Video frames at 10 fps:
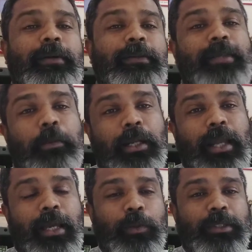Tamil
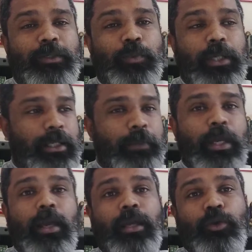language as well.
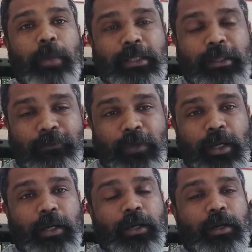You might have
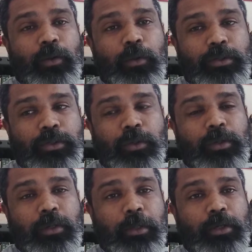also
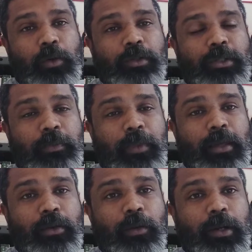come across
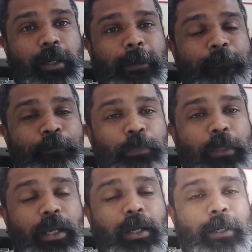something called
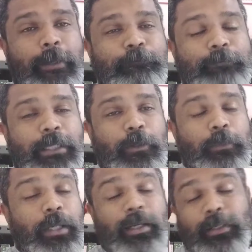
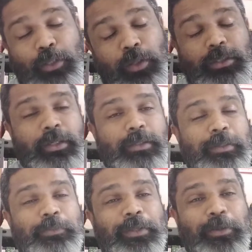not
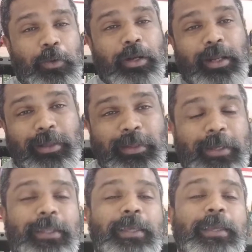something called
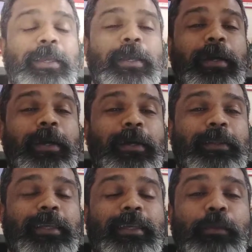the
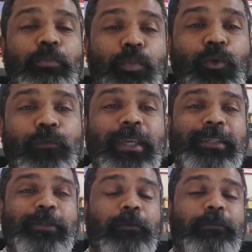
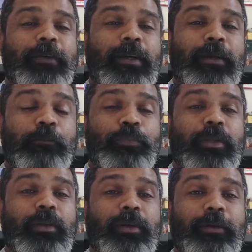movies of
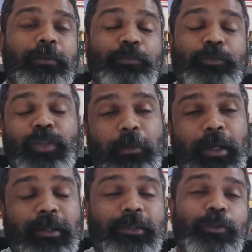
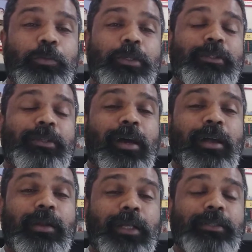Tamil
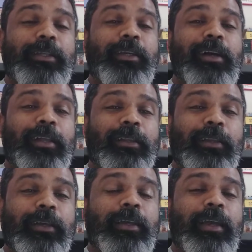superstar
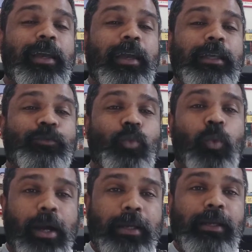Rajinikanth is
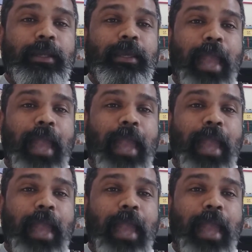widely